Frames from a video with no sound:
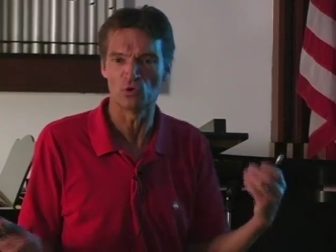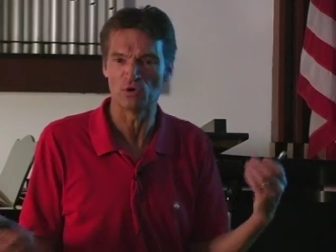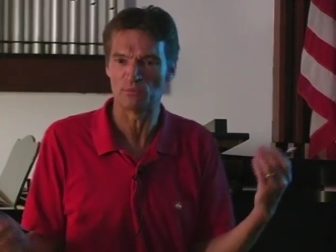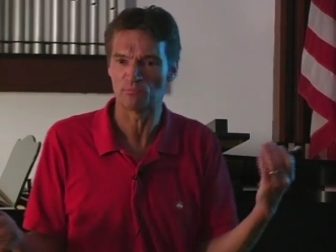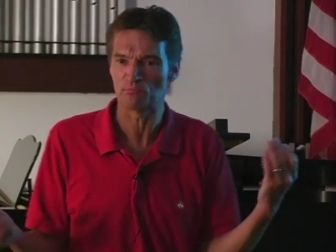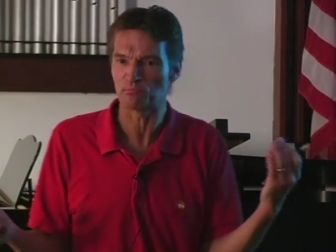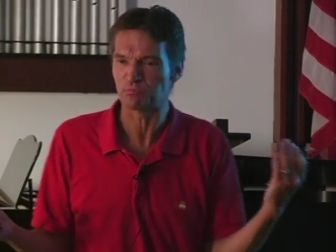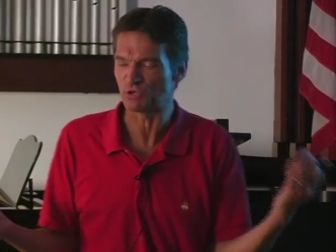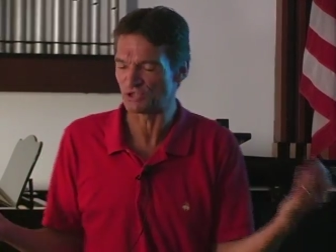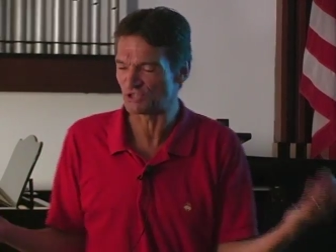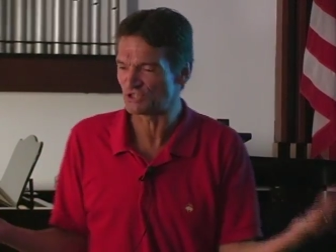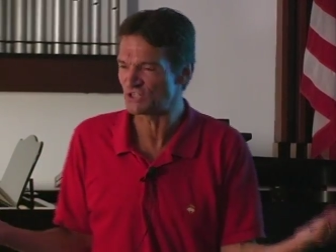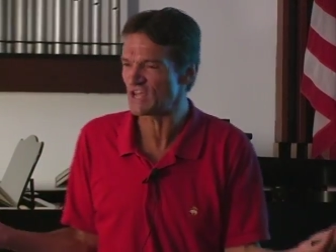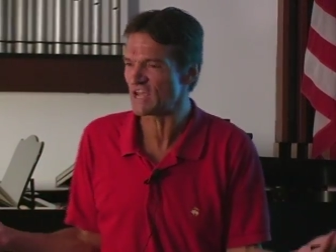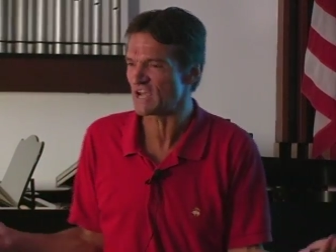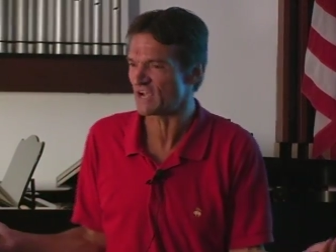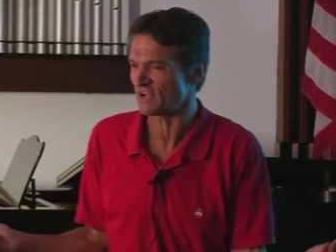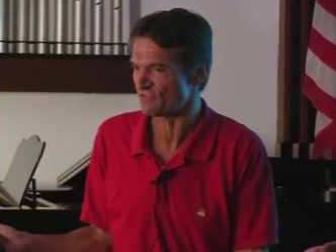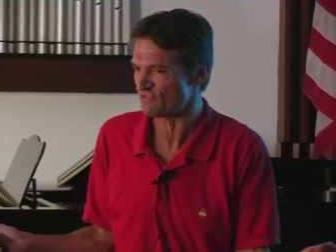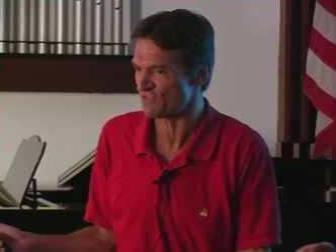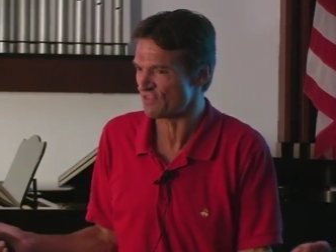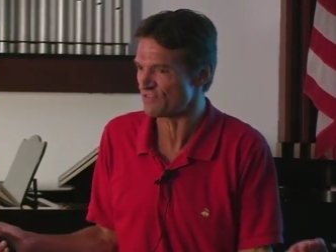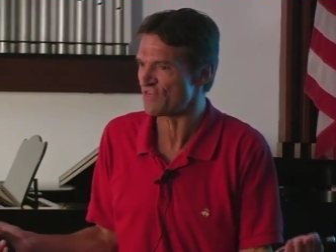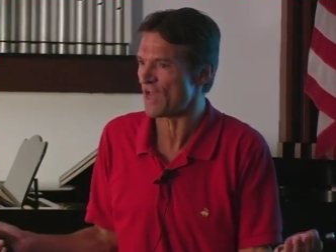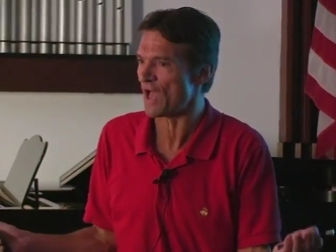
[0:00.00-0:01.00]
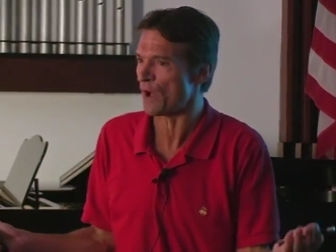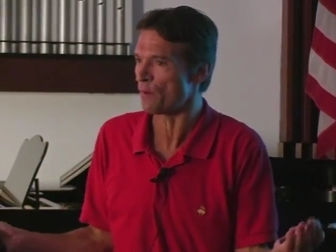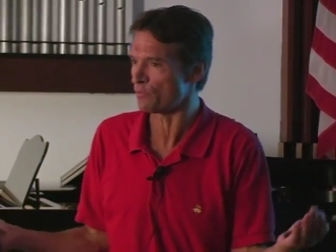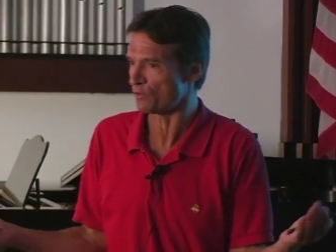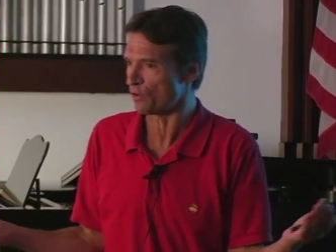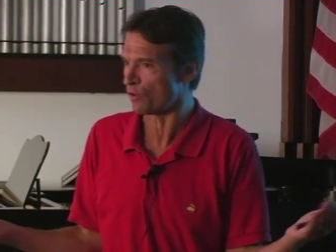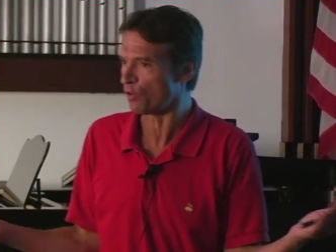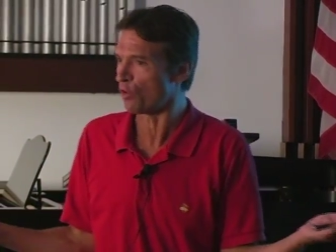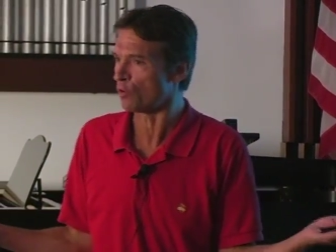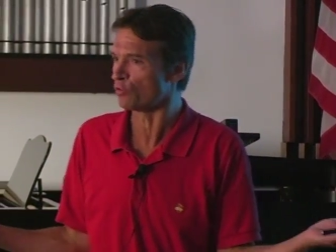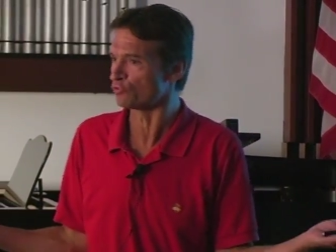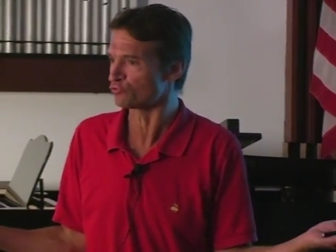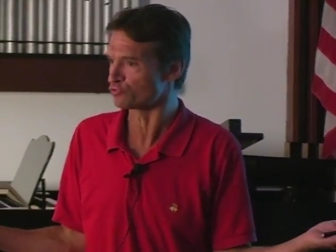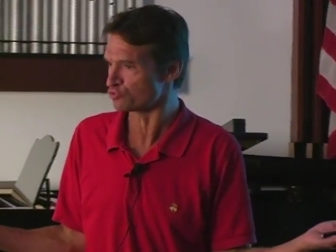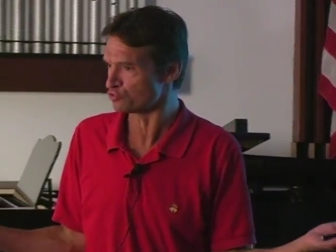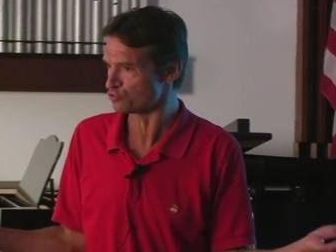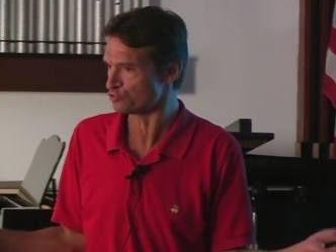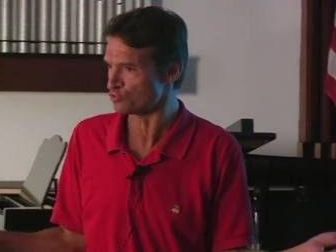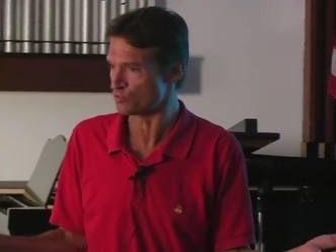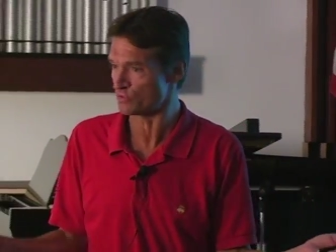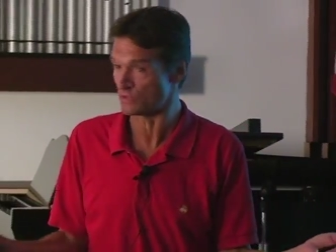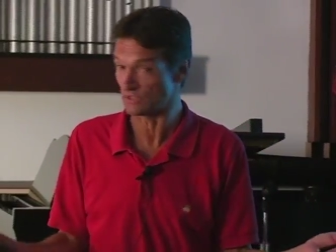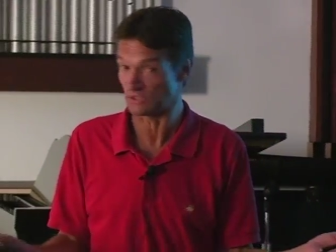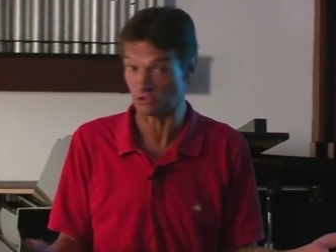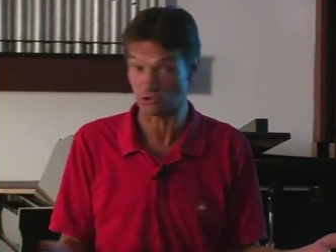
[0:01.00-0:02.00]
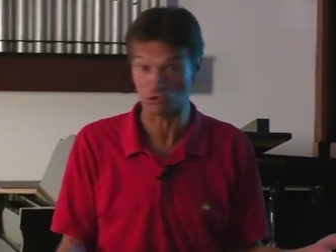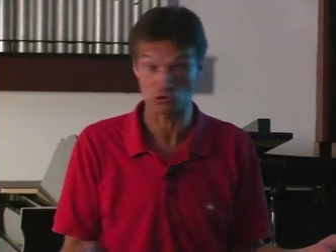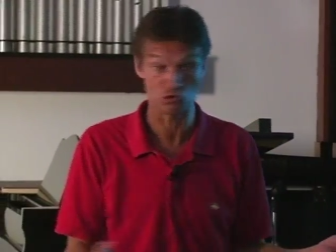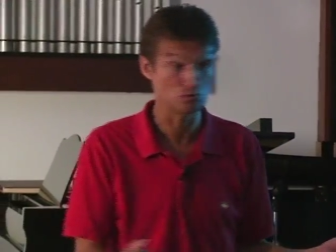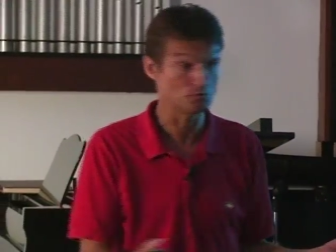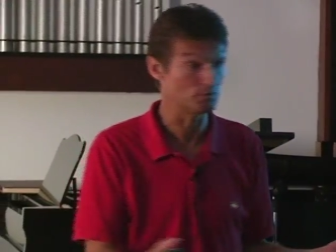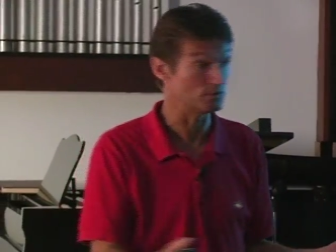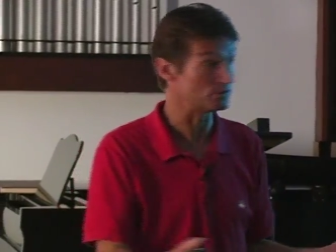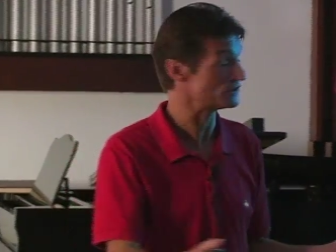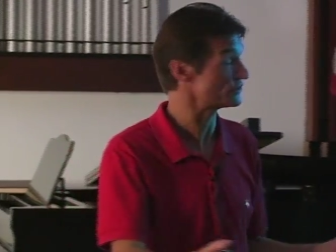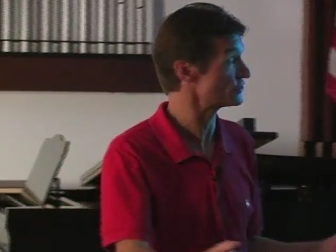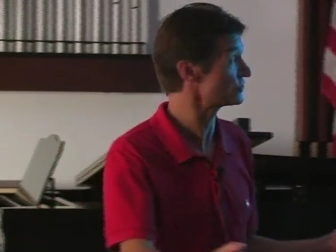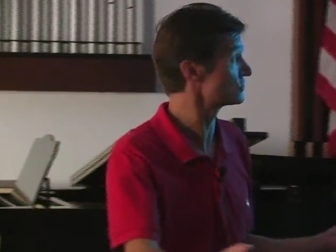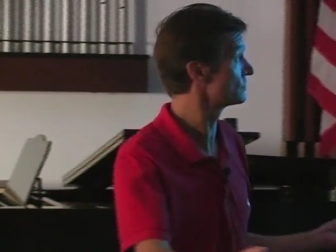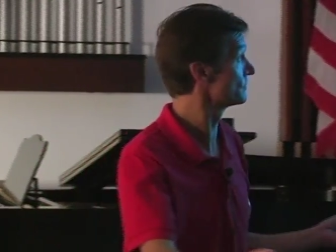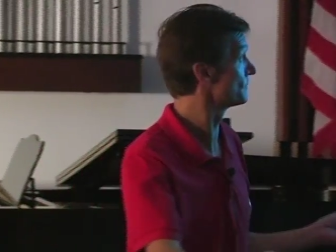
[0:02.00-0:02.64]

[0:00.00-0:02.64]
would predict that that would hold true in humans.